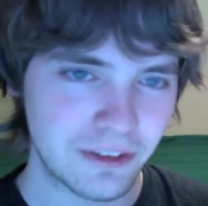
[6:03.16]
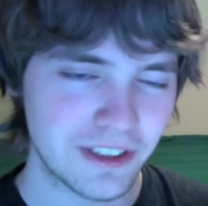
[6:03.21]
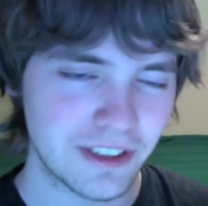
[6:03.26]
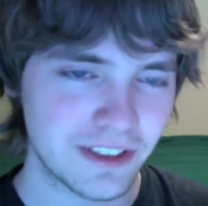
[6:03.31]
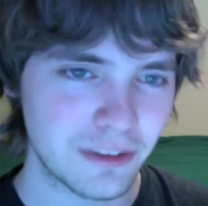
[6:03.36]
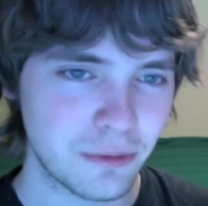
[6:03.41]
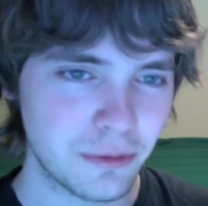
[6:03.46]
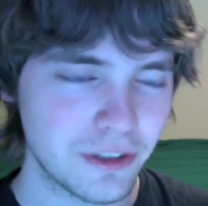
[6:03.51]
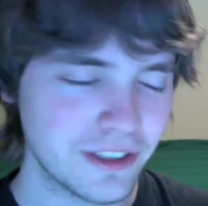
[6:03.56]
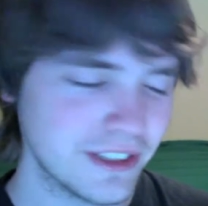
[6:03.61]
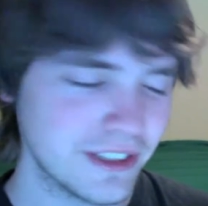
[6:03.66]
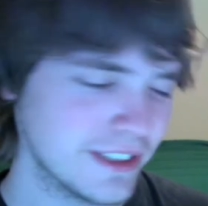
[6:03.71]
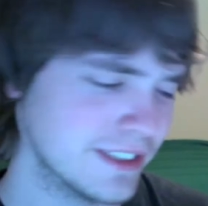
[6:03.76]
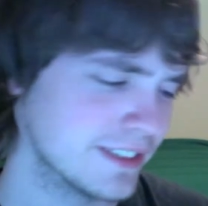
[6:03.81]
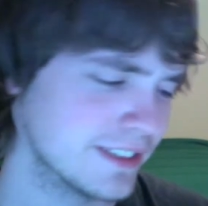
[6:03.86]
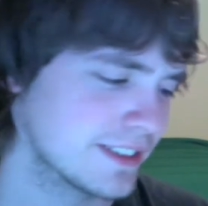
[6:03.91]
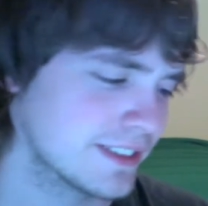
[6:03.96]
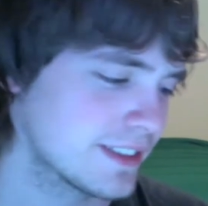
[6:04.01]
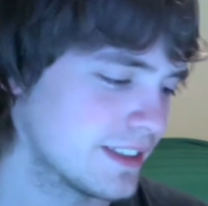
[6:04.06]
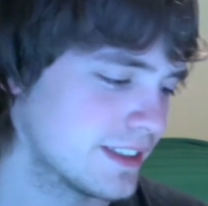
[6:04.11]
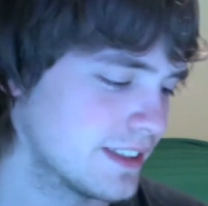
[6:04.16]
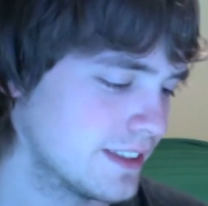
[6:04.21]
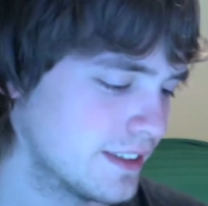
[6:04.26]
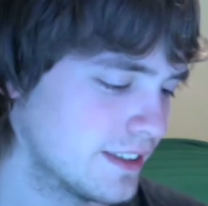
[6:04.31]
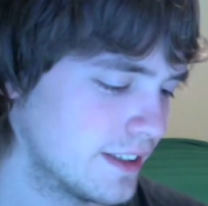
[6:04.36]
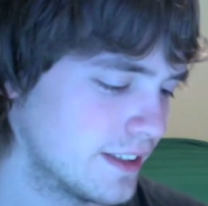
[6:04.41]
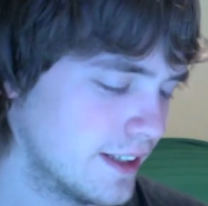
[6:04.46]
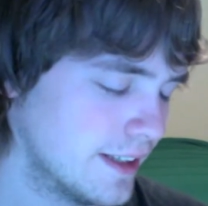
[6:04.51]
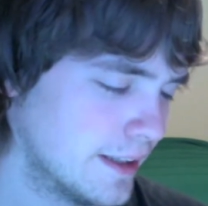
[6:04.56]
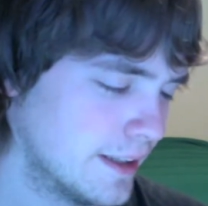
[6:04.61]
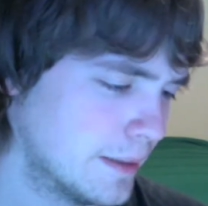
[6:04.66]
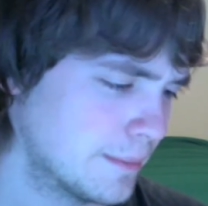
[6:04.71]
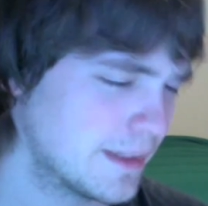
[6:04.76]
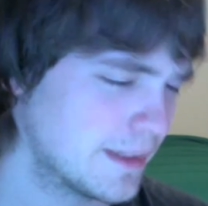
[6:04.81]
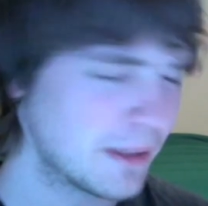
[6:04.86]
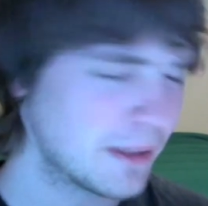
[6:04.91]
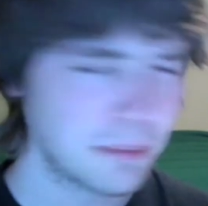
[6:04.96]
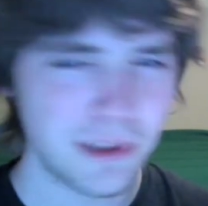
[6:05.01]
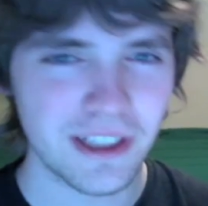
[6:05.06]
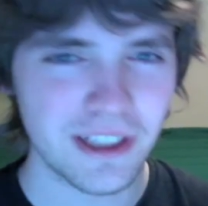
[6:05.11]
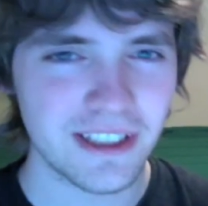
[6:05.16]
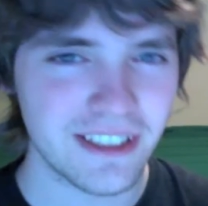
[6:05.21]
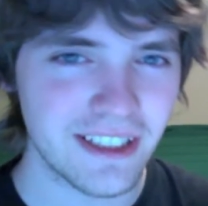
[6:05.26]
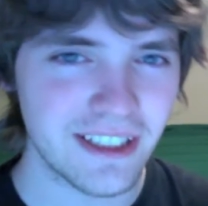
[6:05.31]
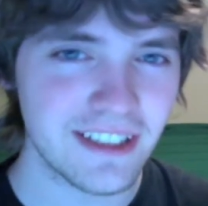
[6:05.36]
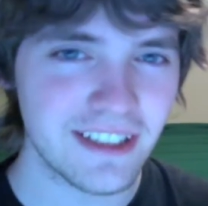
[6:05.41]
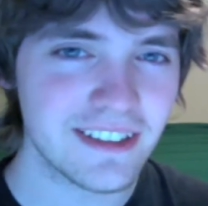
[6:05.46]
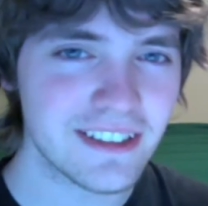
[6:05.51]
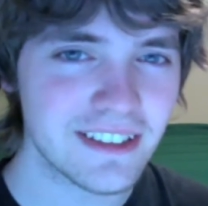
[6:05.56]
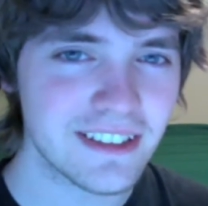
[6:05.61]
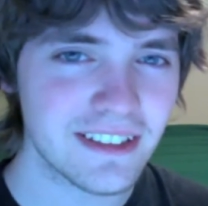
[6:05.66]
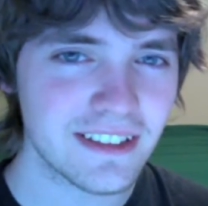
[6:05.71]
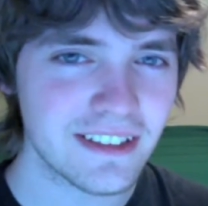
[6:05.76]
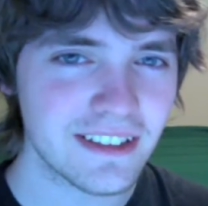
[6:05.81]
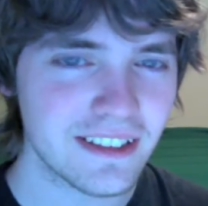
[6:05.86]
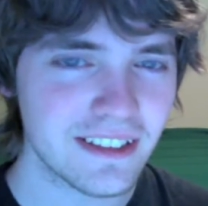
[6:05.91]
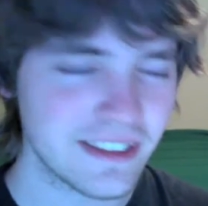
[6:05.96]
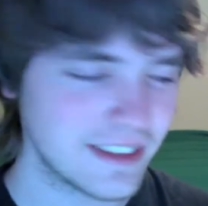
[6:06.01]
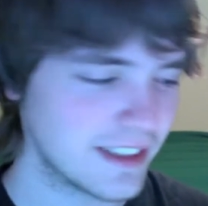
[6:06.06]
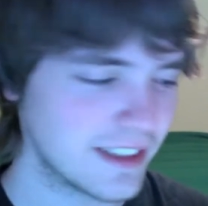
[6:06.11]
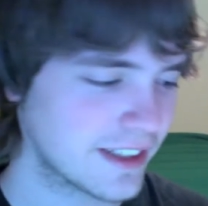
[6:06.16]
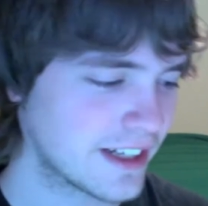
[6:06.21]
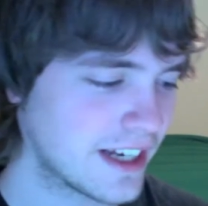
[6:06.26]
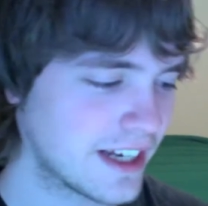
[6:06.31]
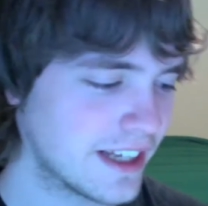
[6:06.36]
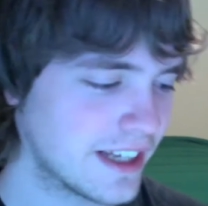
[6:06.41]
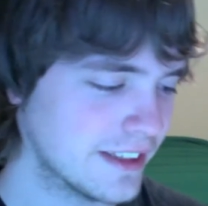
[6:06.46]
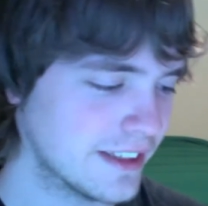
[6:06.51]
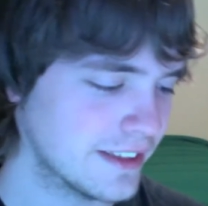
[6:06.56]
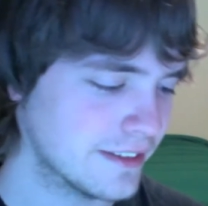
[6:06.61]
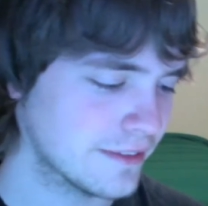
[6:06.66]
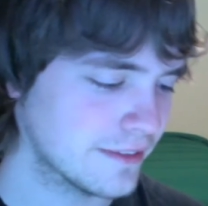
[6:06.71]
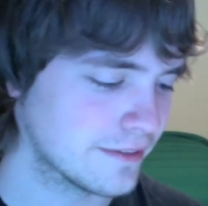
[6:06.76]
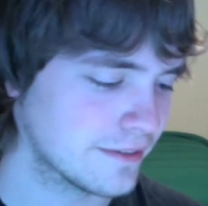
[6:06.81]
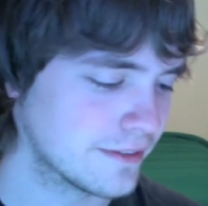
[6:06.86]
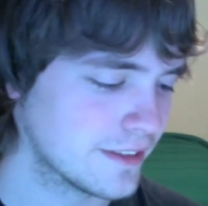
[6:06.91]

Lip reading: into one disc. They're pretty decent. They're kind of,